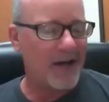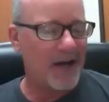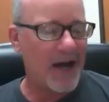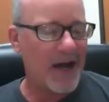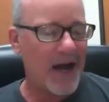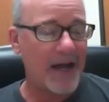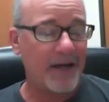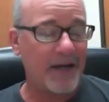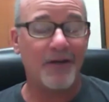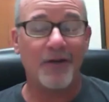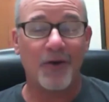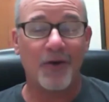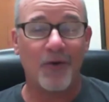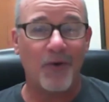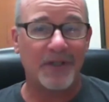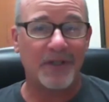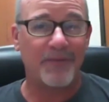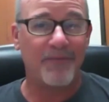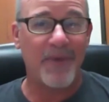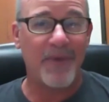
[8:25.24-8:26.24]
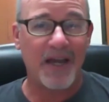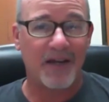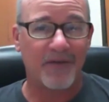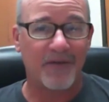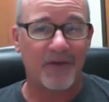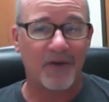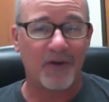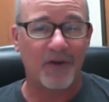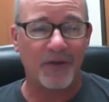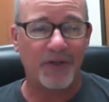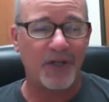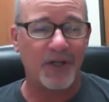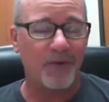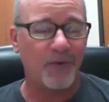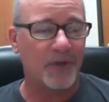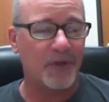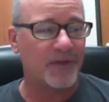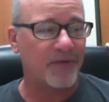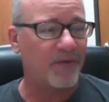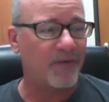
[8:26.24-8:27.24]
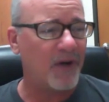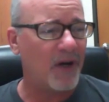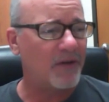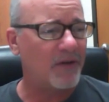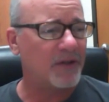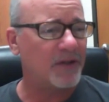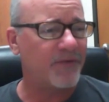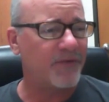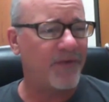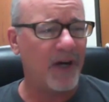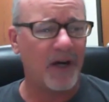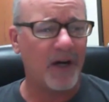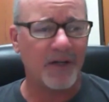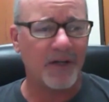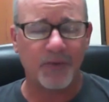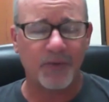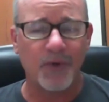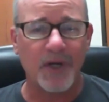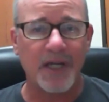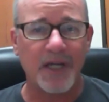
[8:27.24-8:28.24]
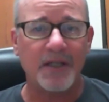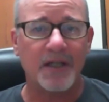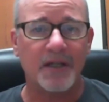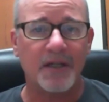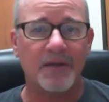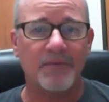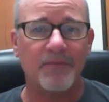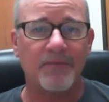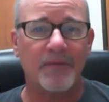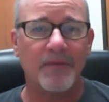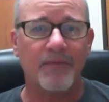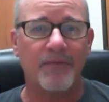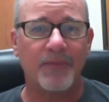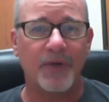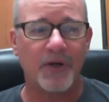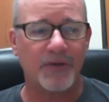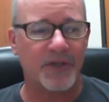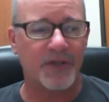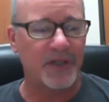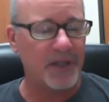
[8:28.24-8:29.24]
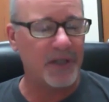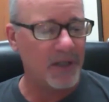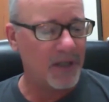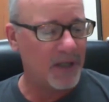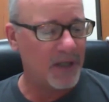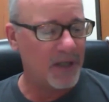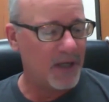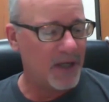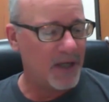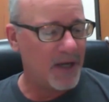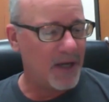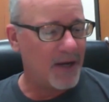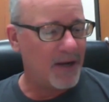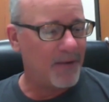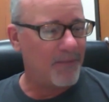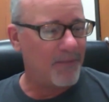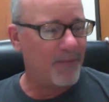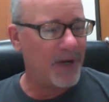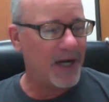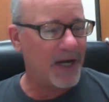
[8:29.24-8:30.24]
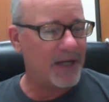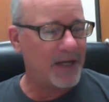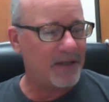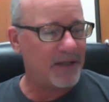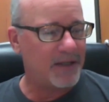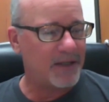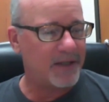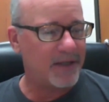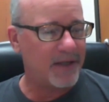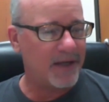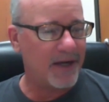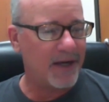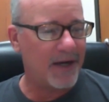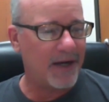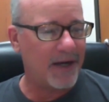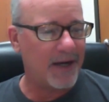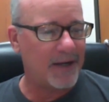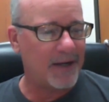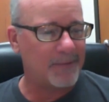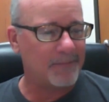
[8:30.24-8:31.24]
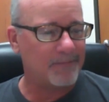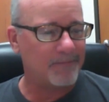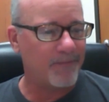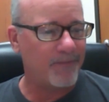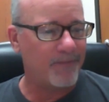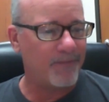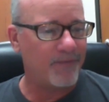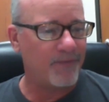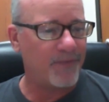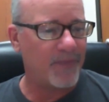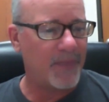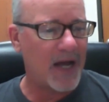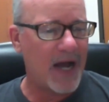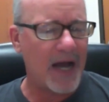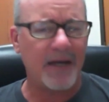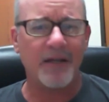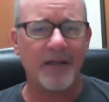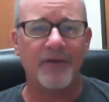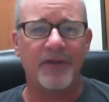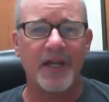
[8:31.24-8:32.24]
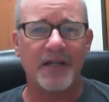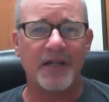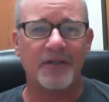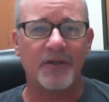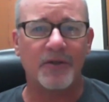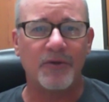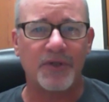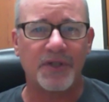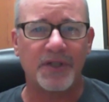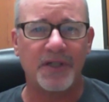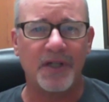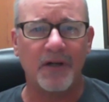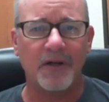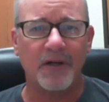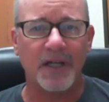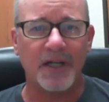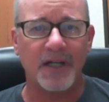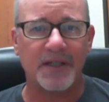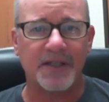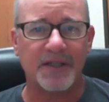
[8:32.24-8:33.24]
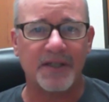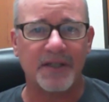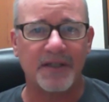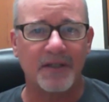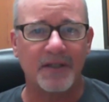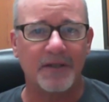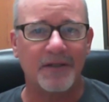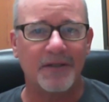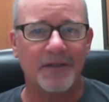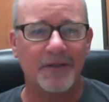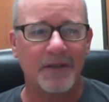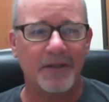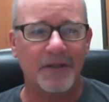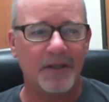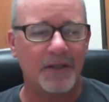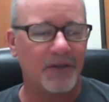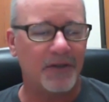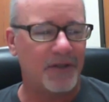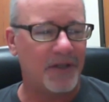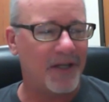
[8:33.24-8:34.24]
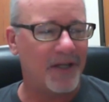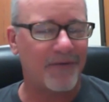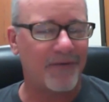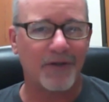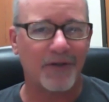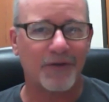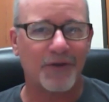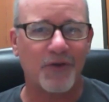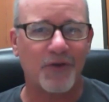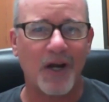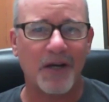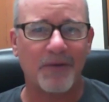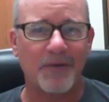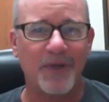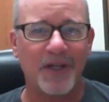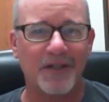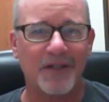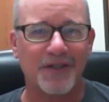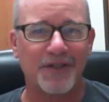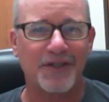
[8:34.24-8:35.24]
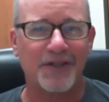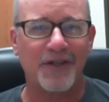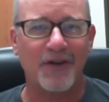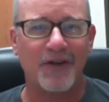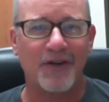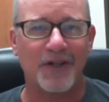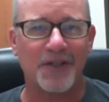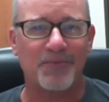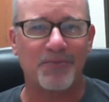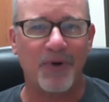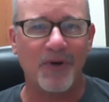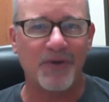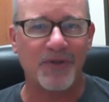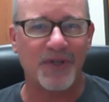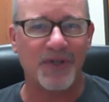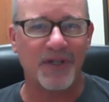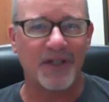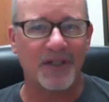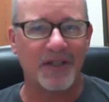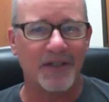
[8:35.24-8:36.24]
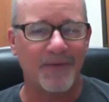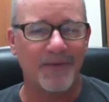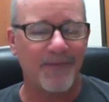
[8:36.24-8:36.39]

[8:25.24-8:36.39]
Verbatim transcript: I didn't know what to make of her. She was a very sweet person, but um, I didn't think too serious. She never struck me as a serious person.